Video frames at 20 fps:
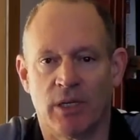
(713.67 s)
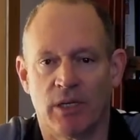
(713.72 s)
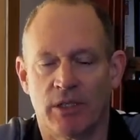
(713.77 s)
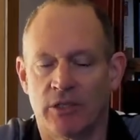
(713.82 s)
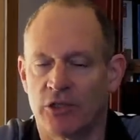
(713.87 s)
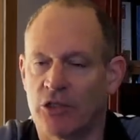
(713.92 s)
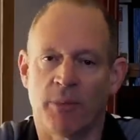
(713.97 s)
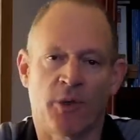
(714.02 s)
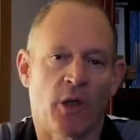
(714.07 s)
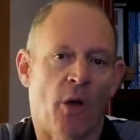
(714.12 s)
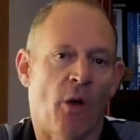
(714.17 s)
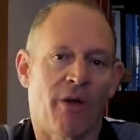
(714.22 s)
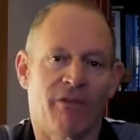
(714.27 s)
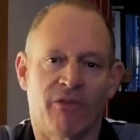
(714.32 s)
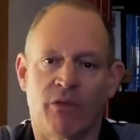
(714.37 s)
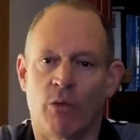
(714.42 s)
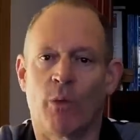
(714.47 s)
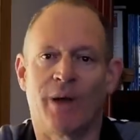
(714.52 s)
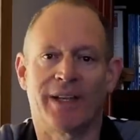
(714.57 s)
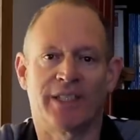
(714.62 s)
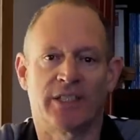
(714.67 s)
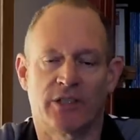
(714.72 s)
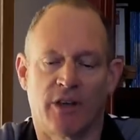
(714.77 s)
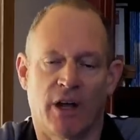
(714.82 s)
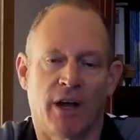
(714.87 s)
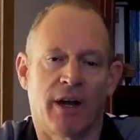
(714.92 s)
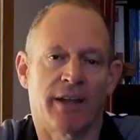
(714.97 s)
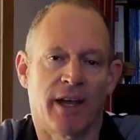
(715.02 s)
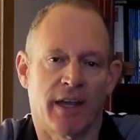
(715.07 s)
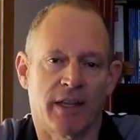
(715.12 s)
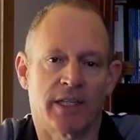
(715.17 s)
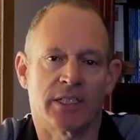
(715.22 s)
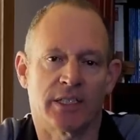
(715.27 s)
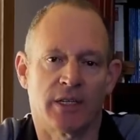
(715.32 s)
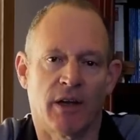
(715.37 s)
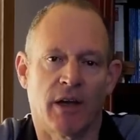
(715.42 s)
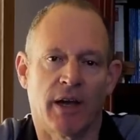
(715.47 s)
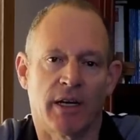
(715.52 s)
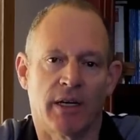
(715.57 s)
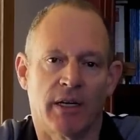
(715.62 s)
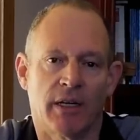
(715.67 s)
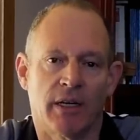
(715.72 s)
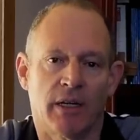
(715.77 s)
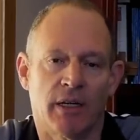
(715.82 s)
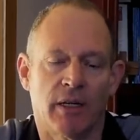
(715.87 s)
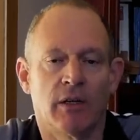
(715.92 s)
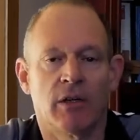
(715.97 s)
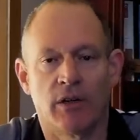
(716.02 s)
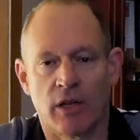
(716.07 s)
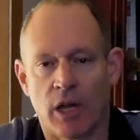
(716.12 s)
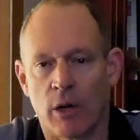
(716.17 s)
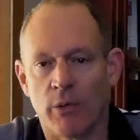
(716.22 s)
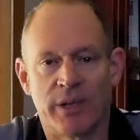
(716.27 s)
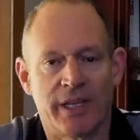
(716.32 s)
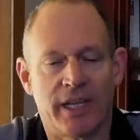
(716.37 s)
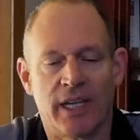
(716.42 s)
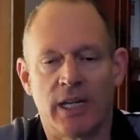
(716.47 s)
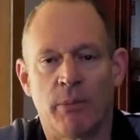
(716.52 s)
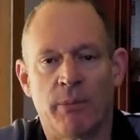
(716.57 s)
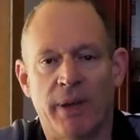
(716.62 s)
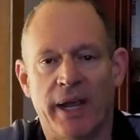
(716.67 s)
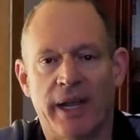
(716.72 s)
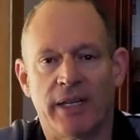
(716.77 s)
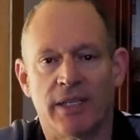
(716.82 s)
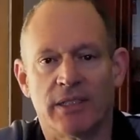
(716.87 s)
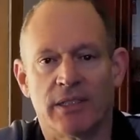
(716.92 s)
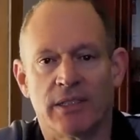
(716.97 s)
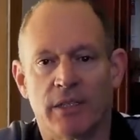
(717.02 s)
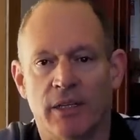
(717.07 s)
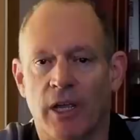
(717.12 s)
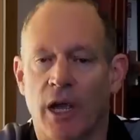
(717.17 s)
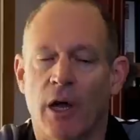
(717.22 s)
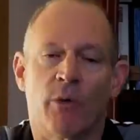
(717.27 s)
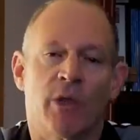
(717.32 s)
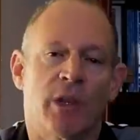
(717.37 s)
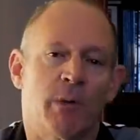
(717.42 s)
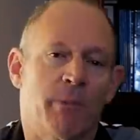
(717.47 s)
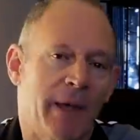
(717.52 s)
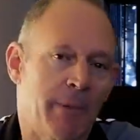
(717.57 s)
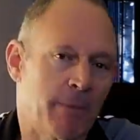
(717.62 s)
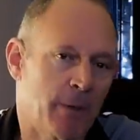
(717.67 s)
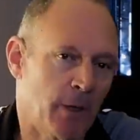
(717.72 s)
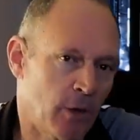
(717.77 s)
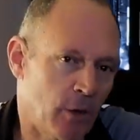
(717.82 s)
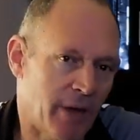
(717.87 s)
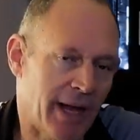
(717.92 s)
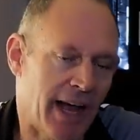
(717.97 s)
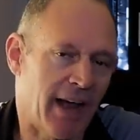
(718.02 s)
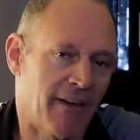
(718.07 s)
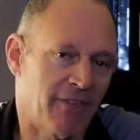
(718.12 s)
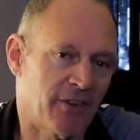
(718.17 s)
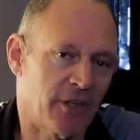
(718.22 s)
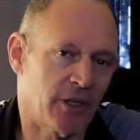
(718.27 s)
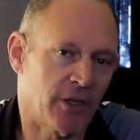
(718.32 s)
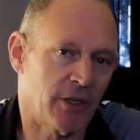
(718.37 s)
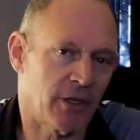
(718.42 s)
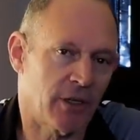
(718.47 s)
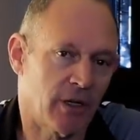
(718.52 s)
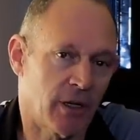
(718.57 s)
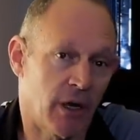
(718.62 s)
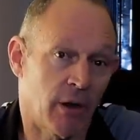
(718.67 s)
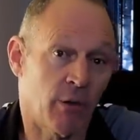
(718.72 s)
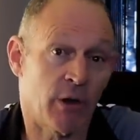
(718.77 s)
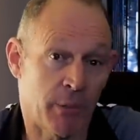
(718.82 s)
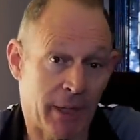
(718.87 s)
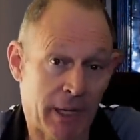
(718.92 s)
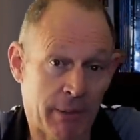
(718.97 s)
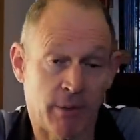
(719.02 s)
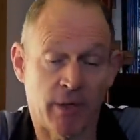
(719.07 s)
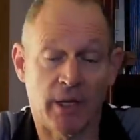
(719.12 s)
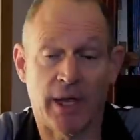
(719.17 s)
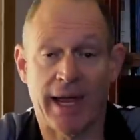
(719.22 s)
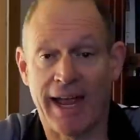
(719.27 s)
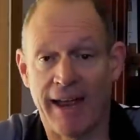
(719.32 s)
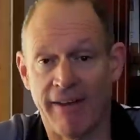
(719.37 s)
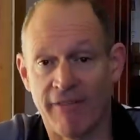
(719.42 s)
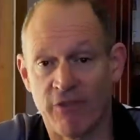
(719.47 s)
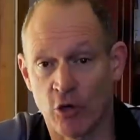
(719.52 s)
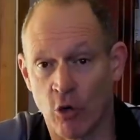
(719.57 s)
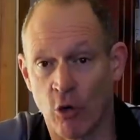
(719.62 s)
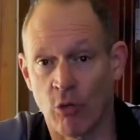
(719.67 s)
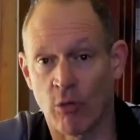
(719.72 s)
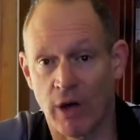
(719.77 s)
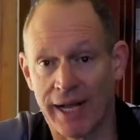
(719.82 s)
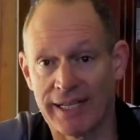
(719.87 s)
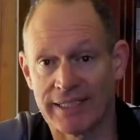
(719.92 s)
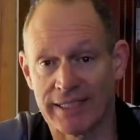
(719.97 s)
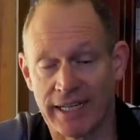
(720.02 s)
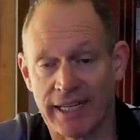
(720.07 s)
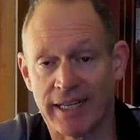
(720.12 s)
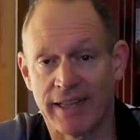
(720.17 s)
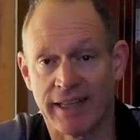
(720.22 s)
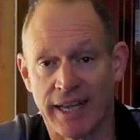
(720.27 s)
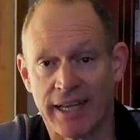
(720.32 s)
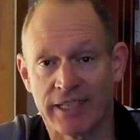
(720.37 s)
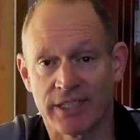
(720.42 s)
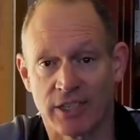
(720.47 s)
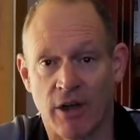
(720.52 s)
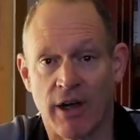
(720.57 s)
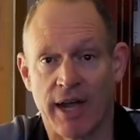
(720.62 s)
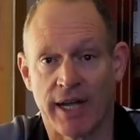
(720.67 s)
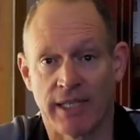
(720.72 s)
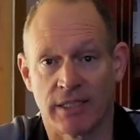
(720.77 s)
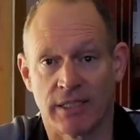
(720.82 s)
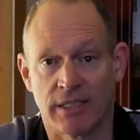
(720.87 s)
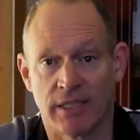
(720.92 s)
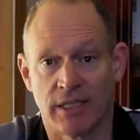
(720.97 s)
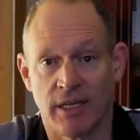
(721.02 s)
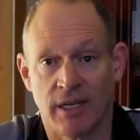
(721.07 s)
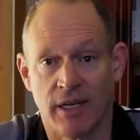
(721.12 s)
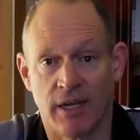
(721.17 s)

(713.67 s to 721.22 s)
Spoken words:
Stop going for one side or the other side. Go with the independents. Go with the people who look after you. Go with the people that have your rights in their sights.